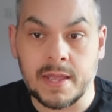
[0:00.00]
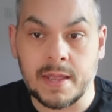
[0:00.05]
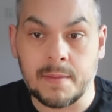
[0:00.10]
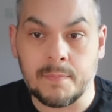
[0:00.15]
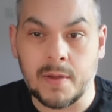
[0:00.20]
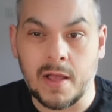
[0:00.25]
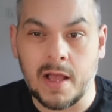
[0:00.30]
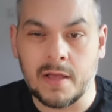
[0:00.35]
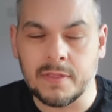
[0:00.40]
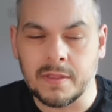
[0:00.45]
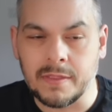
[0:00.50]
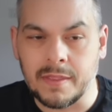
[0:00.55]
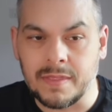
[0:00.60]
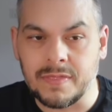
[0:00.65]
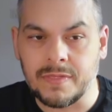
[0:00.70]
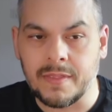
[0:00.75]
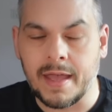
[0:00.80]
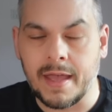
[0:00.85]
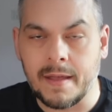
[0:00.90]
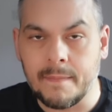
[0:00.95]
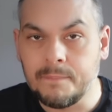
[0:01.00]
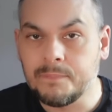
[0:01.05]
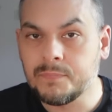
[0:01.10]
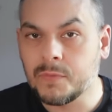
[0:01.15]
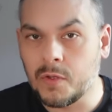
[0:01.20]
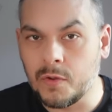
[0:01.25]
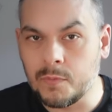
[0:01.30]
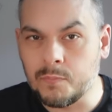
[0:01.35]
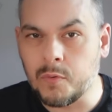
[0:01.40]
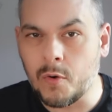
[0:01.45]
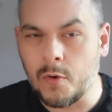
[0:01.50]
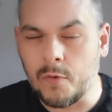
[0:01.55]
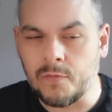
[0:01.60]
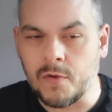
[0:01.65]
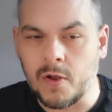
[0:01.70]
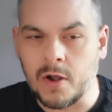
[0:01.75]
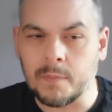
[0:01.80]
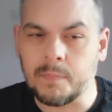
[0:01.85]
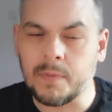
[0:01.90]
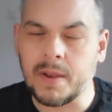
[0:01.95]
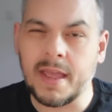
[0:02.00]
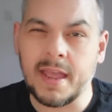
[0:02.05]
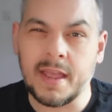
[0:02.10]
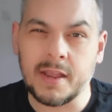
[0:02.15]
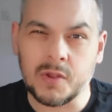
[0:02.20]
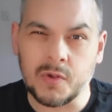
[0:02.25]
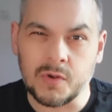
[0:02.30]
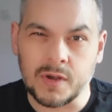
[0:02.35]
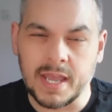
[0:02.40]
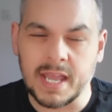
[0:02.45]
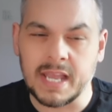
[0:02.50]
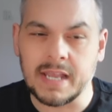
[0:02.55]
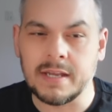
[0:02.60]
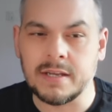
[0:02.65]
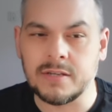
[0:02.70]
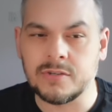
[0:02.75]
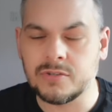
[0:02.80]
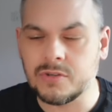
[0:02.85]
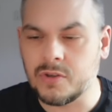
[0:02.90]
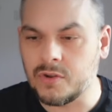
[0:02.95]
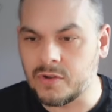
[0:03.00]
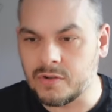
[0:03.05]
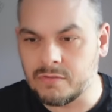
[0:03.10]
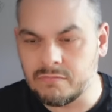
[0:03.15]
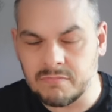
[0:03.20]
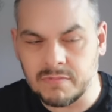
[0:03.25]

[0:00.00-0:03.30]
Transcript: But other than that, good profile of player, good age, good,